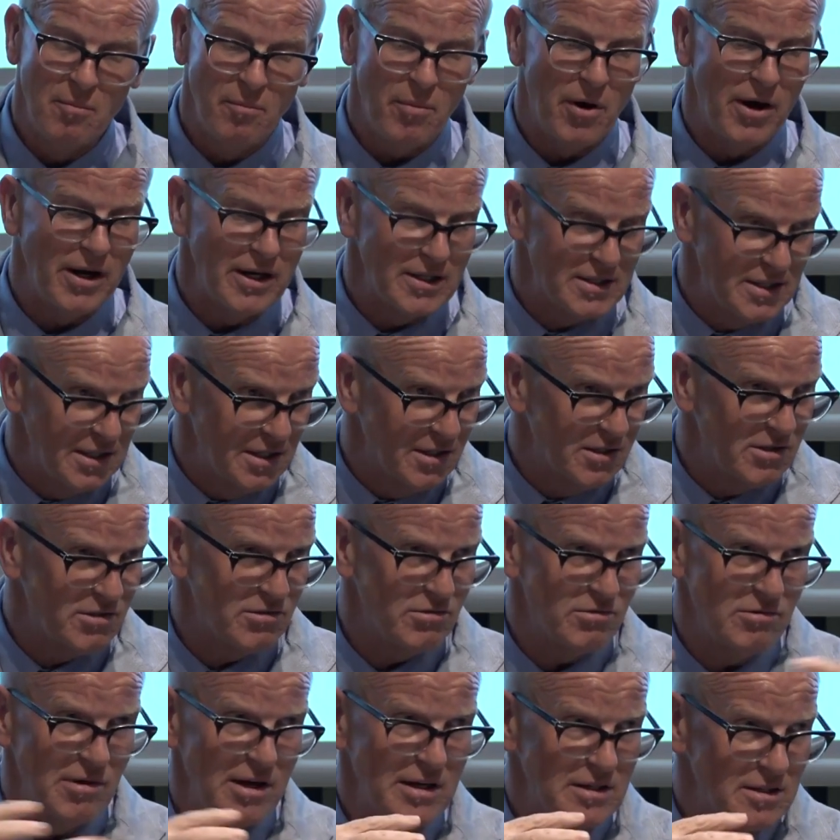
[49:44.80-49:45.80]
but it's
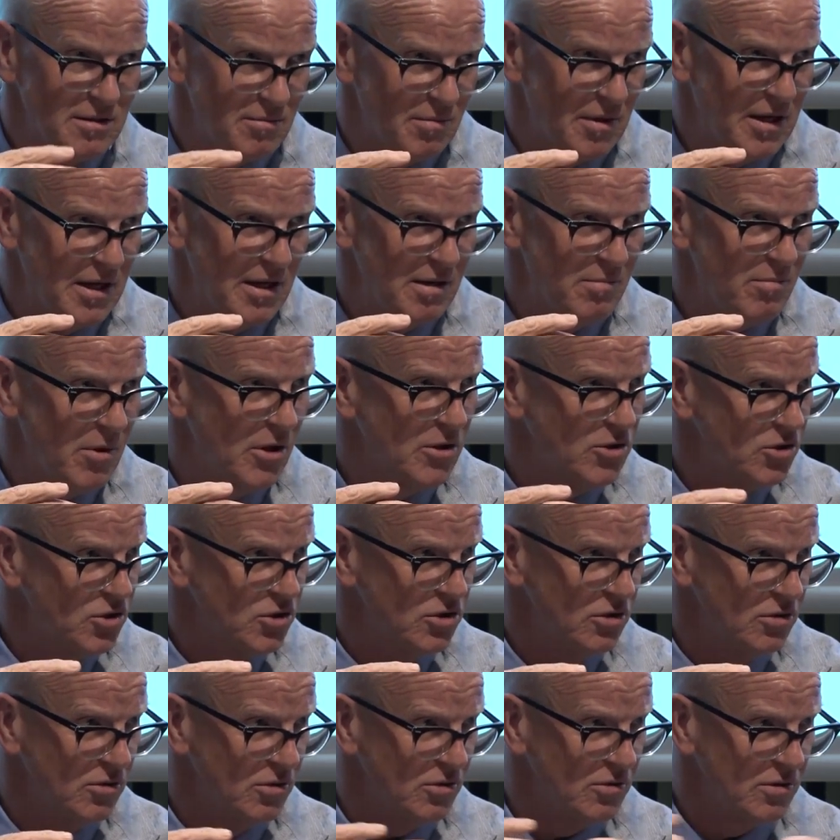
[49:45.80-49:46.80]
incredibly
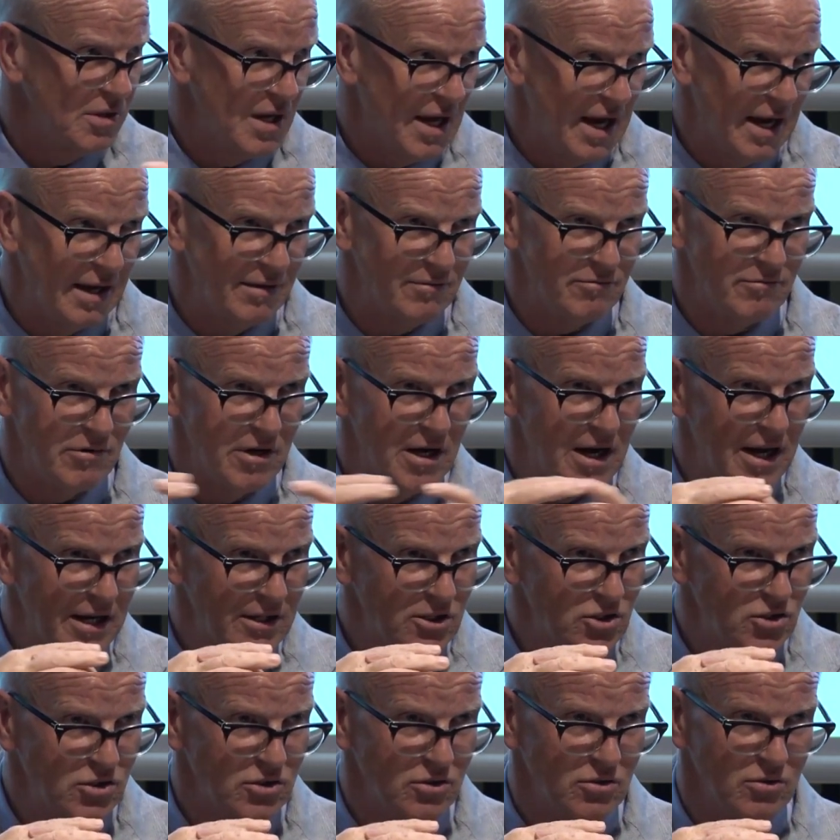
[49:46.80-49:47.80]
emotional and
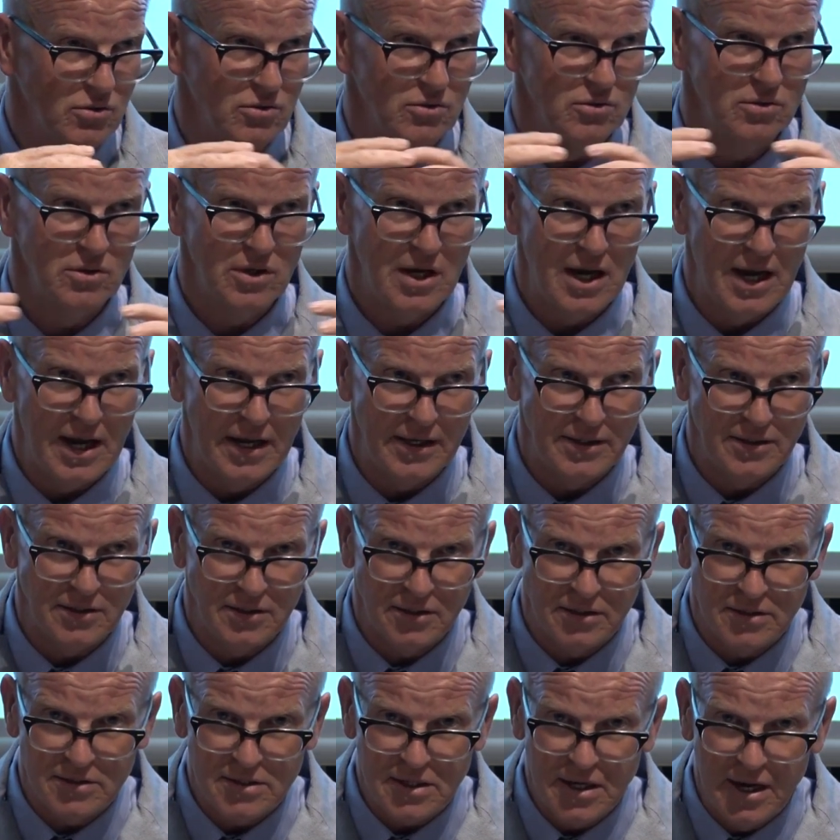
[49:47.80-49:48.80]
relational
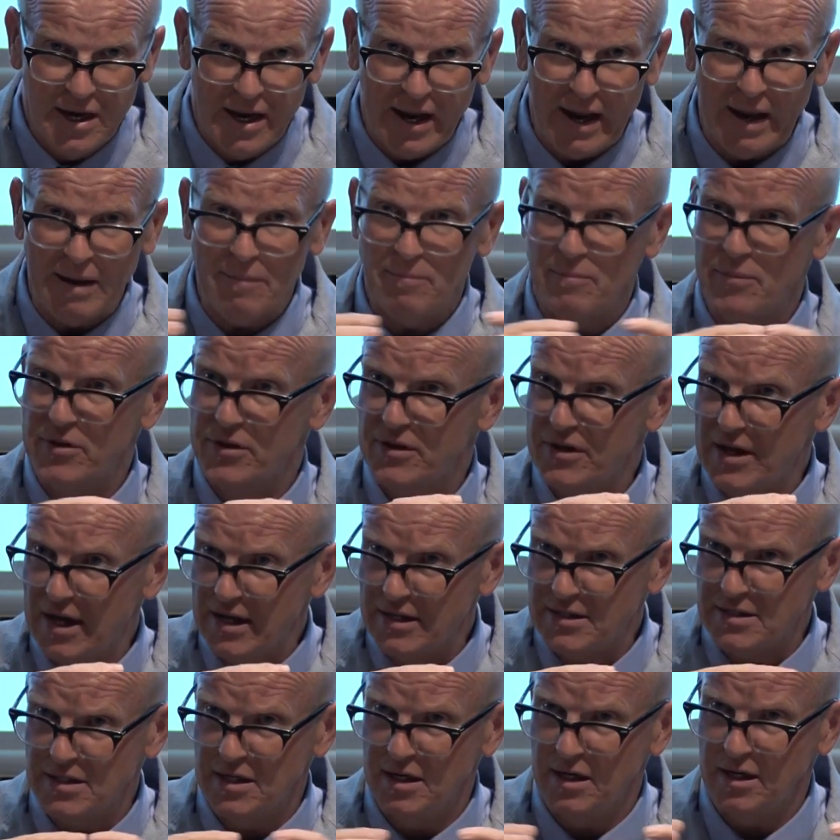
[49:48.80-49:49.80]
and
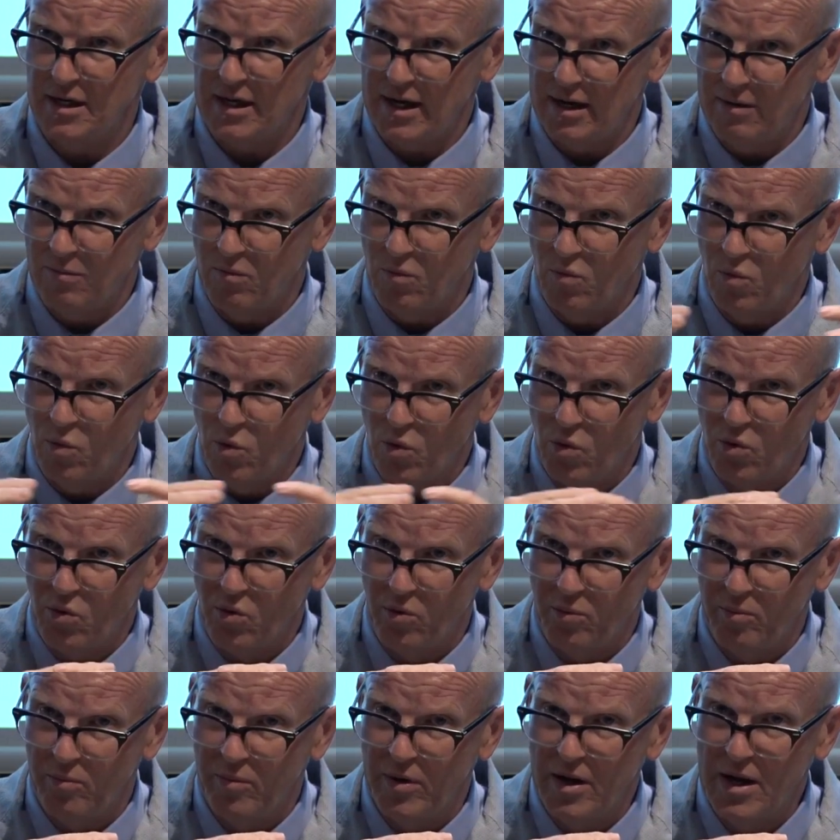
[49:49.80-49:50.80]
empathetic and
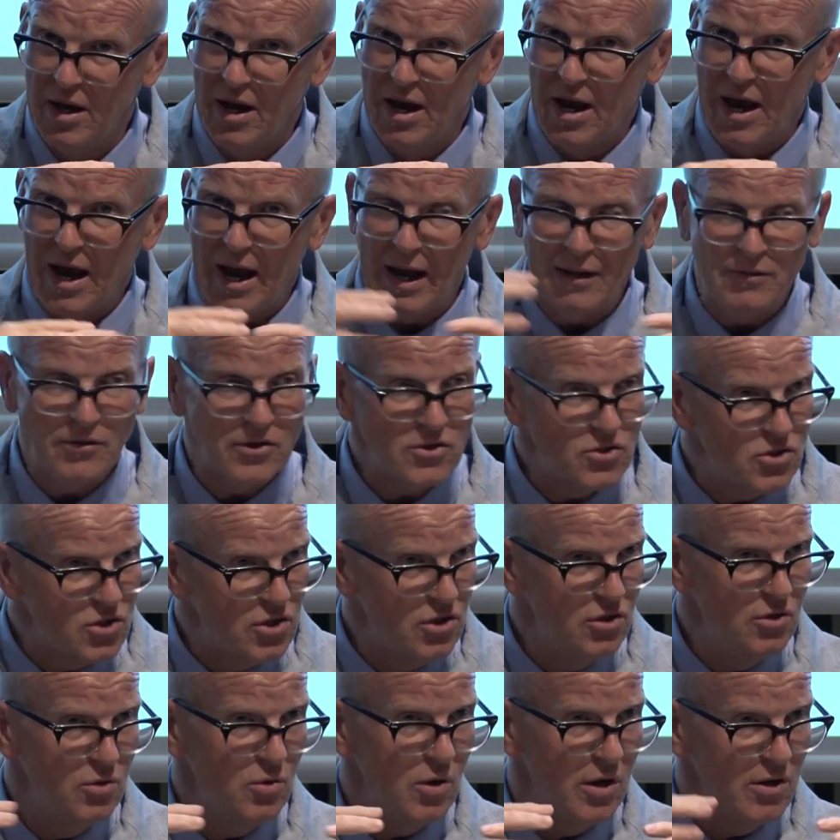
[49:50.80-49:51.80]
warm. And the
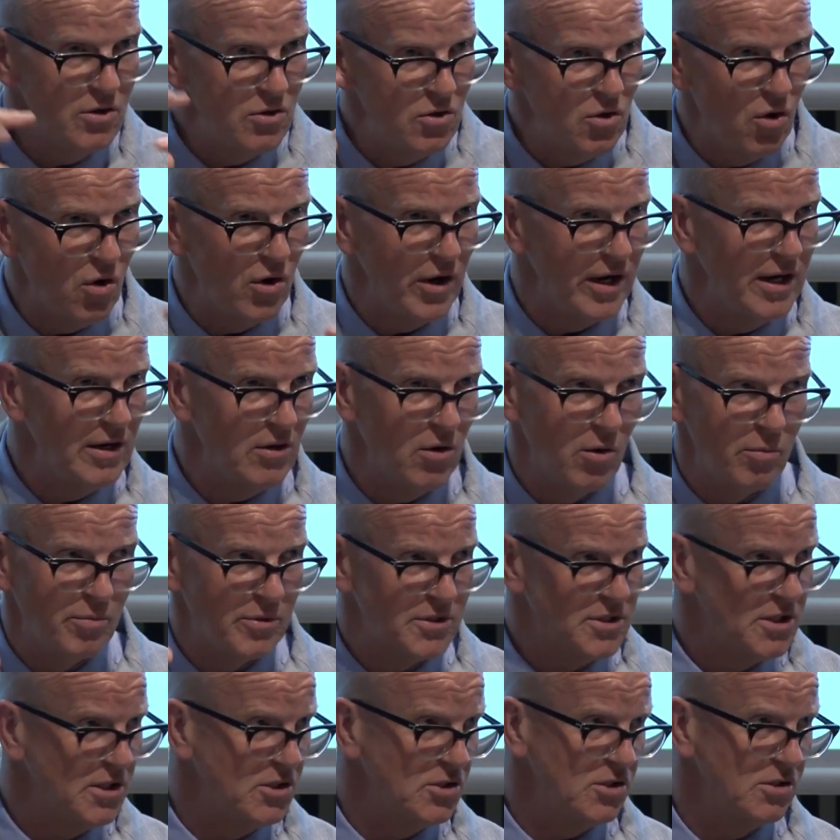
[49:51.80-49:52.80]
two are not in
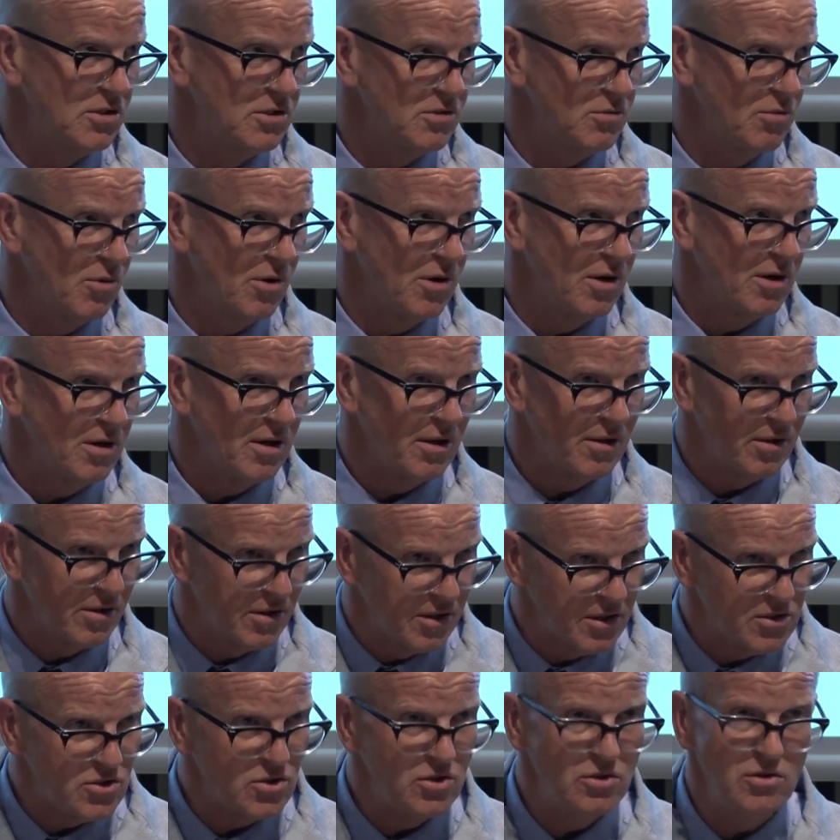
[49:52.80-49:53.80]
opposition to one another,
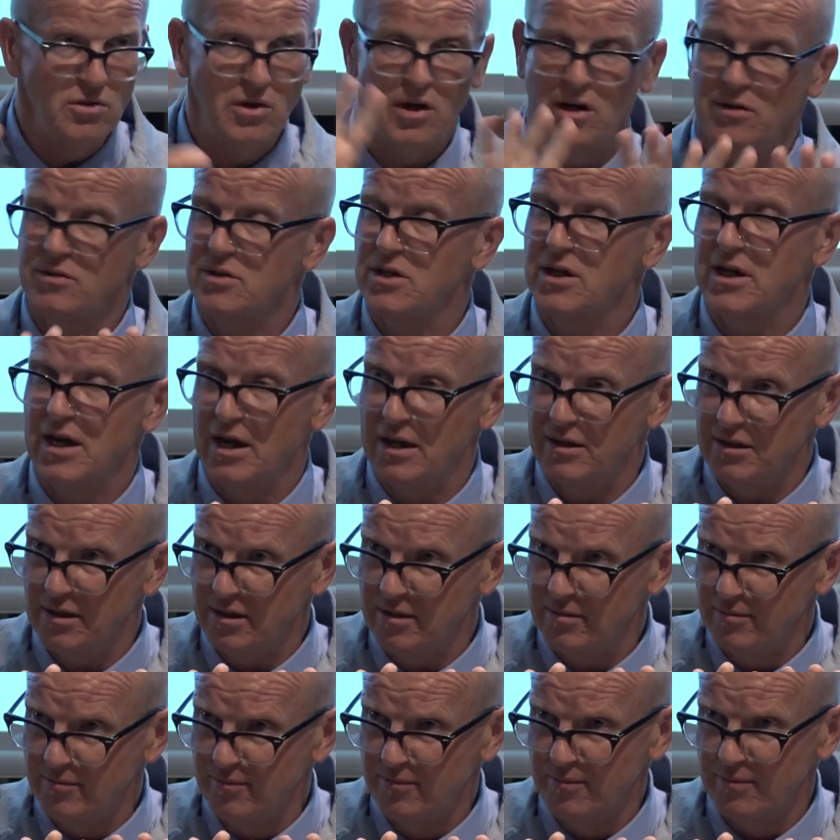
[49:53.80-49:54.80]
the two go
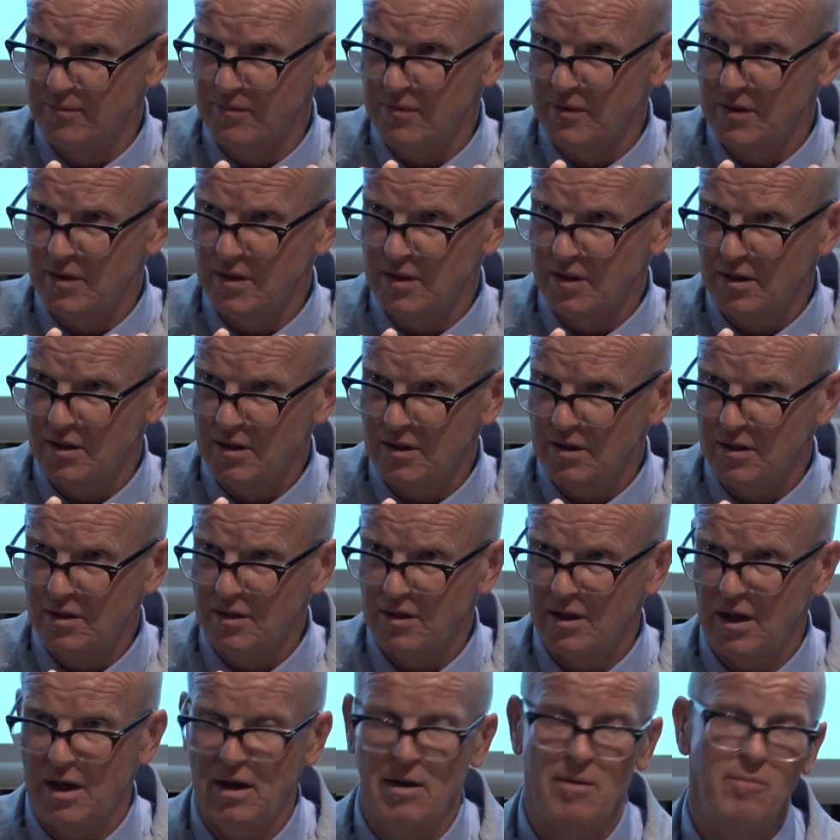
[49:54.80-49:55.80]
together.
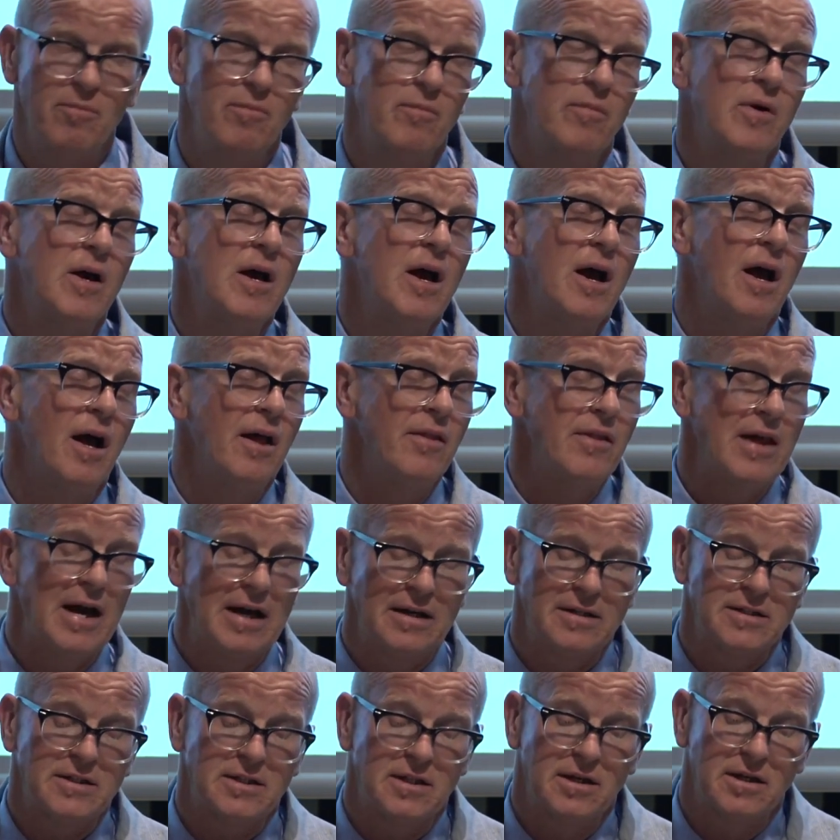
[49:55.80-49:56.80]
Um, and
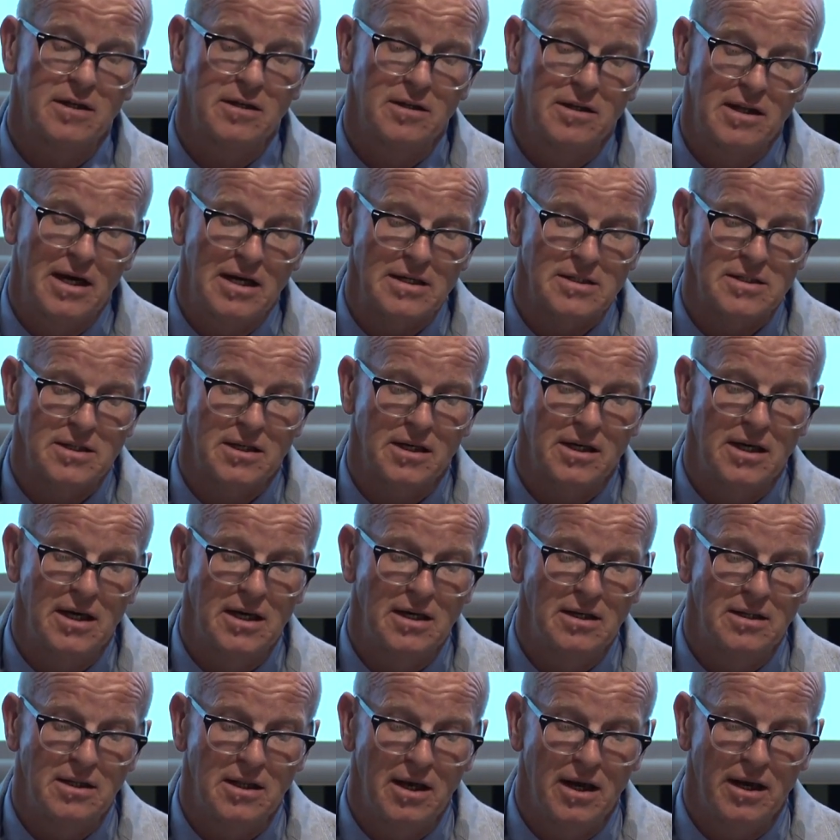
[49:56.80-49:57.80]
that's the, that's the
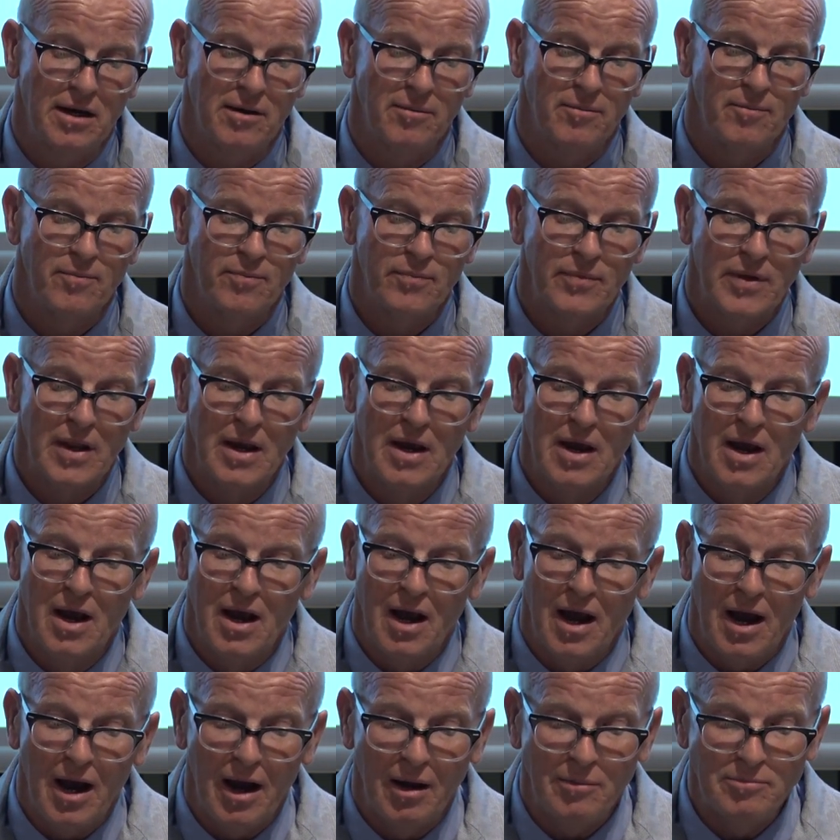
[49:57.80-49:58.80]
key thing.
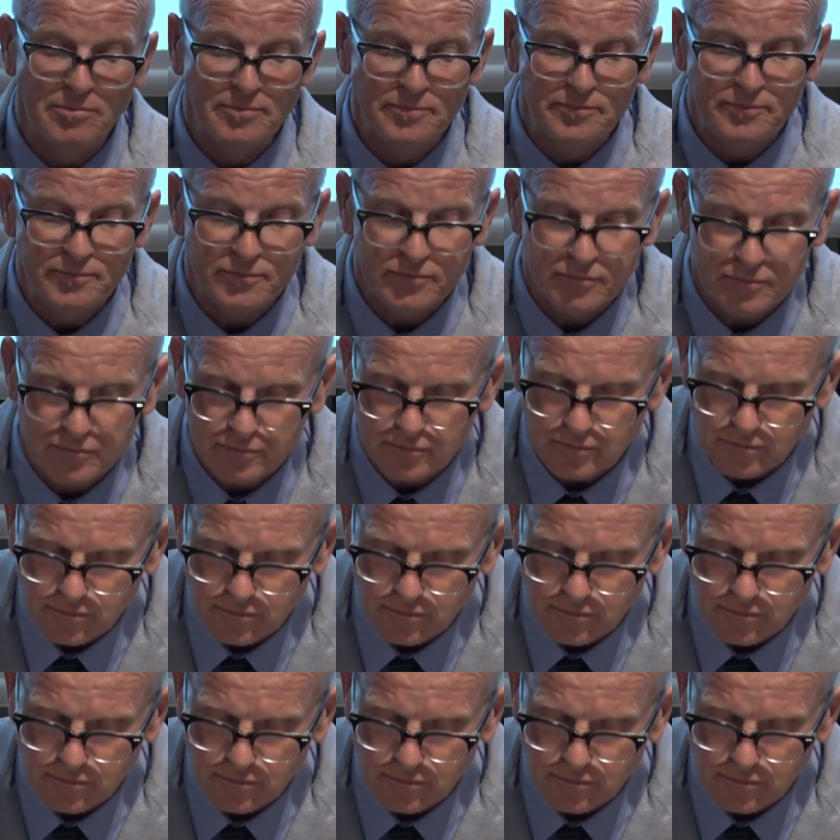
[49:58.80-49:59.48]
Um,